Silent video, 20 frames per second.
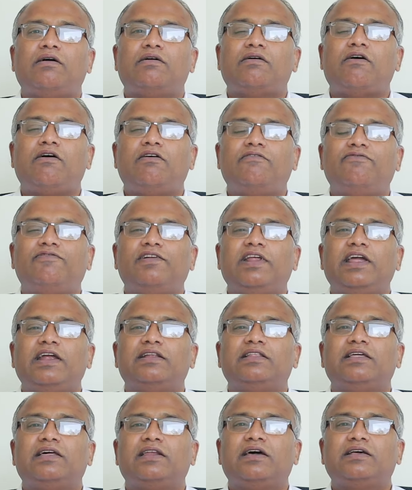of
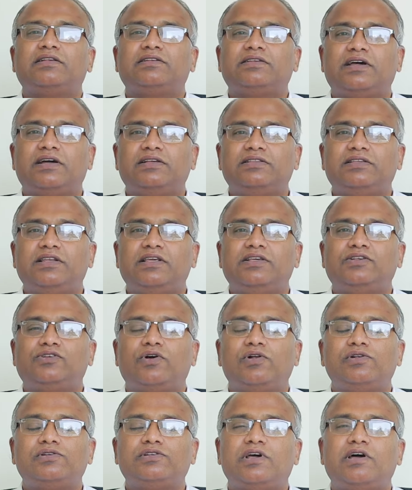late there are surgeries
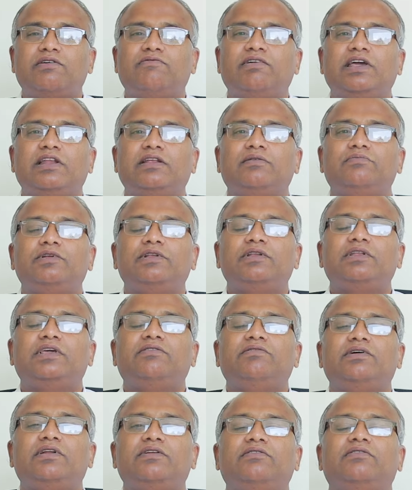also available.
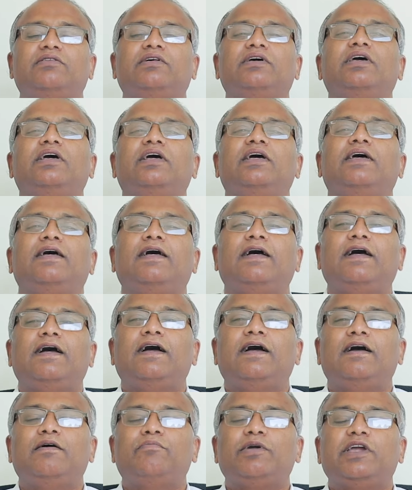Even
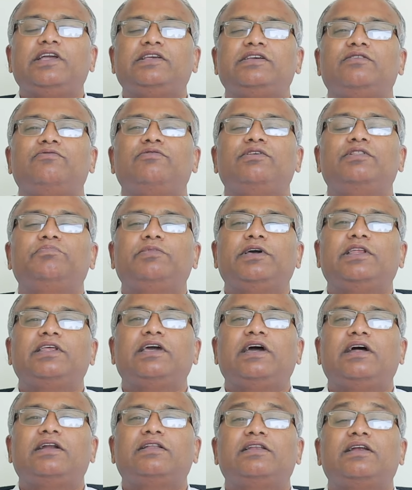patient with
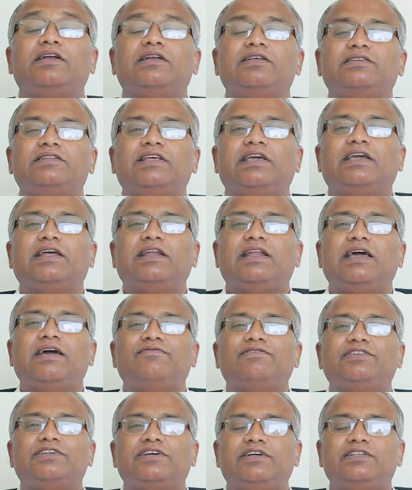periarthritis, they can
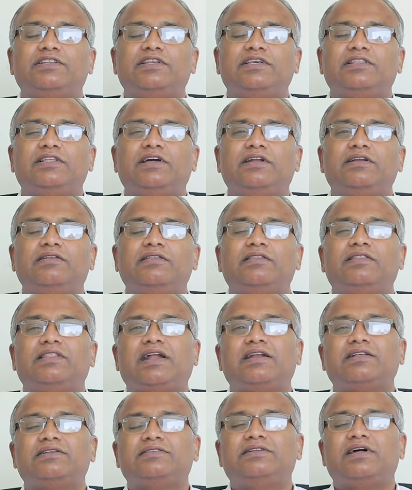have surgery done.
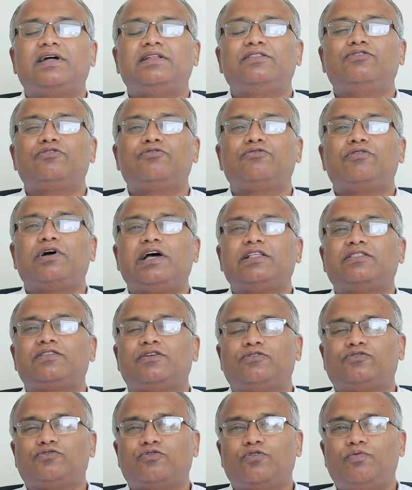That is done through
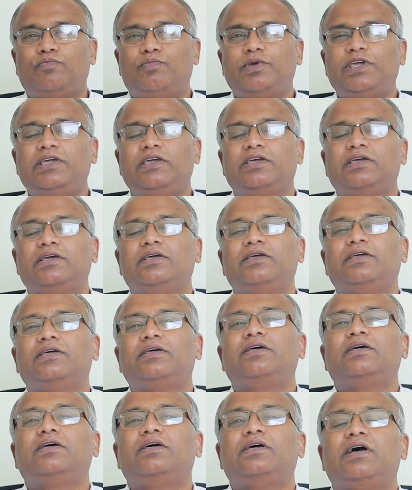arthroscopy.
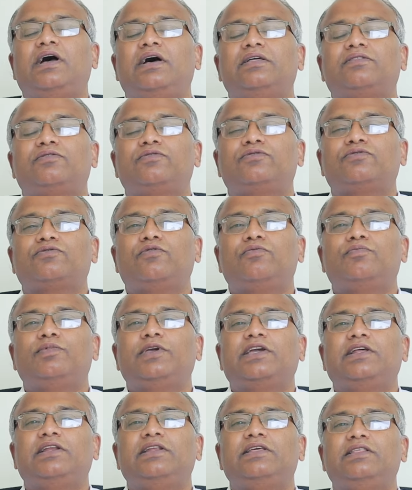
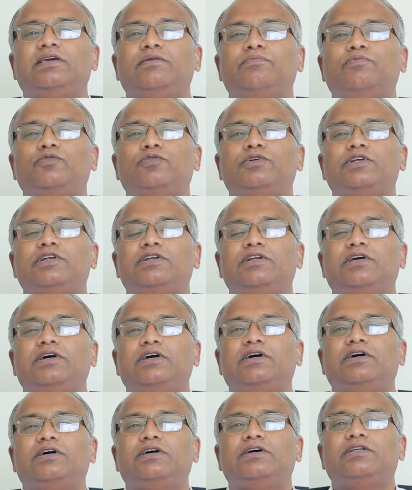Arthroscopically they put in
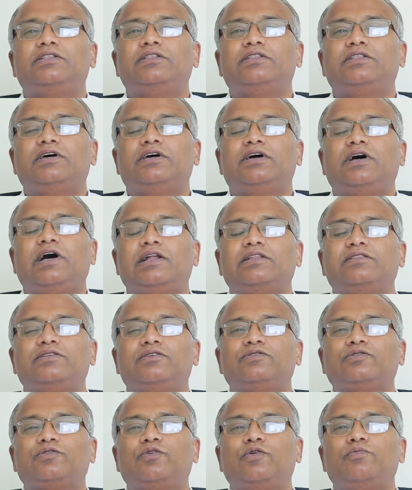the
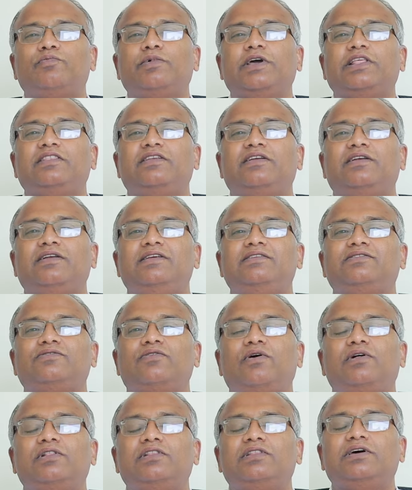arthroscope and release
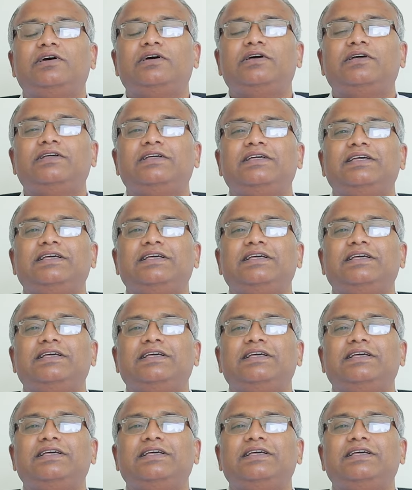all the